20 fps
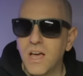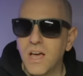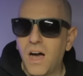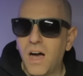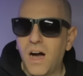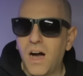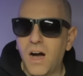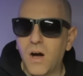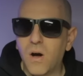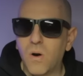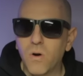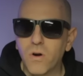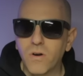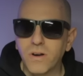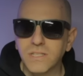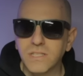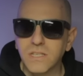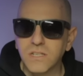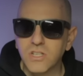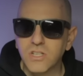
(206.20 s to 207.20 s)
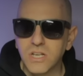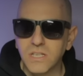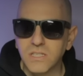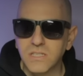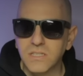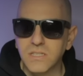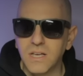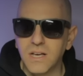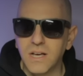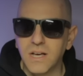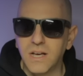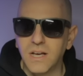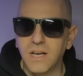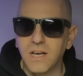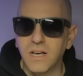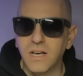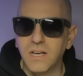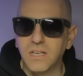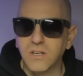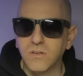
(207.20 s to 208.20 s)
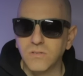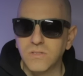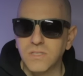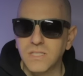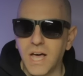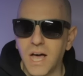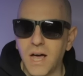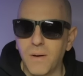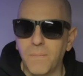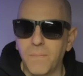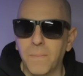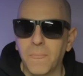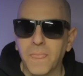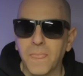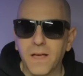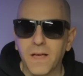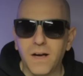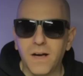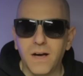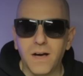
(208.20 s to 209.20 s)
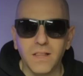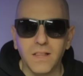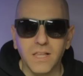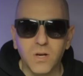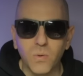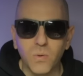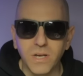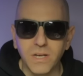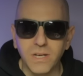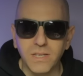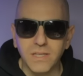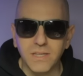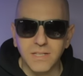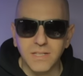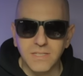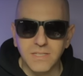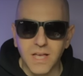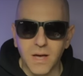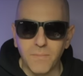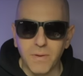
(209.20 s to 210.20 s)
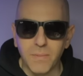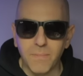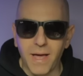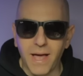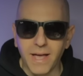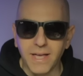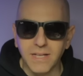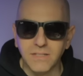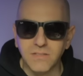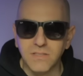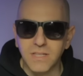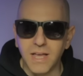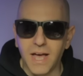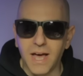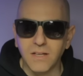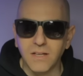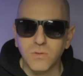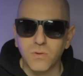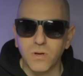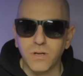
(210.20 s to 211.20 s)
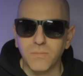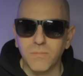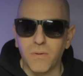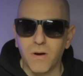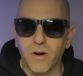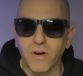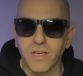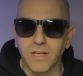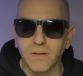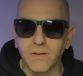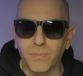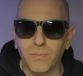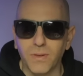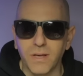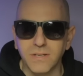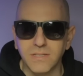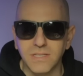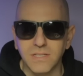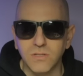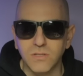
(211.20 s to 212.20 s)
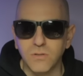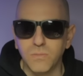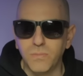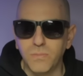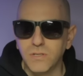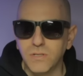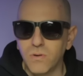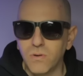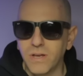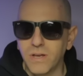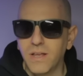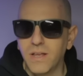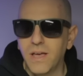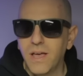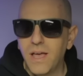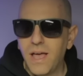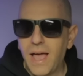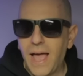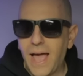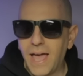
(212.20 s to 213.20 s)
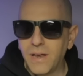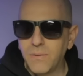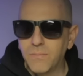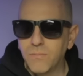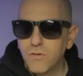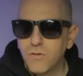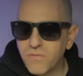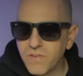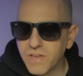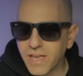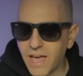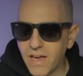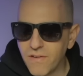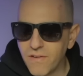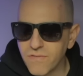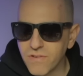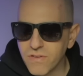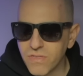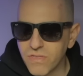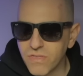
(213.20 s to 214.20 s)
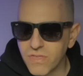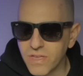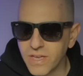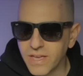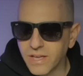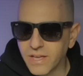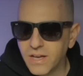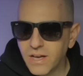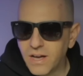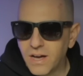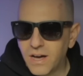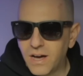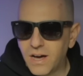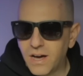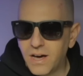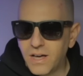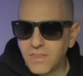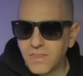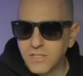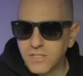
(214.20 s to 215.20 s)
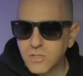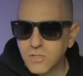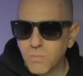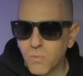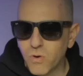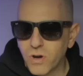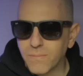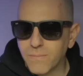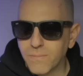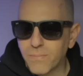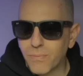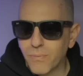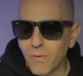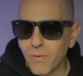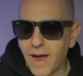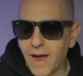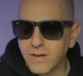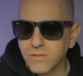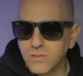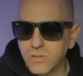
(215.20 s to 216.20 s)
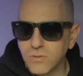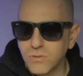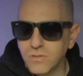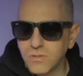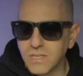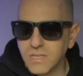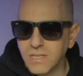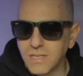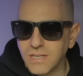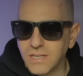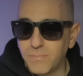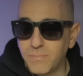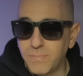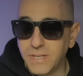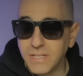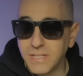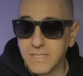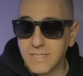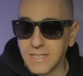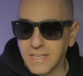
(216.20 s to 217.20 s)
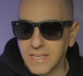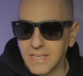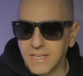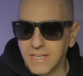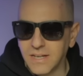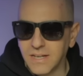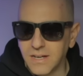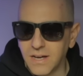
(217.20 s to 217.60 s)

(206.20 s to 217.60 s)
Or is it just, some liquidity that's coming back into the altcoin market plus into Bitcoin and moving everything this morning prior to the PCE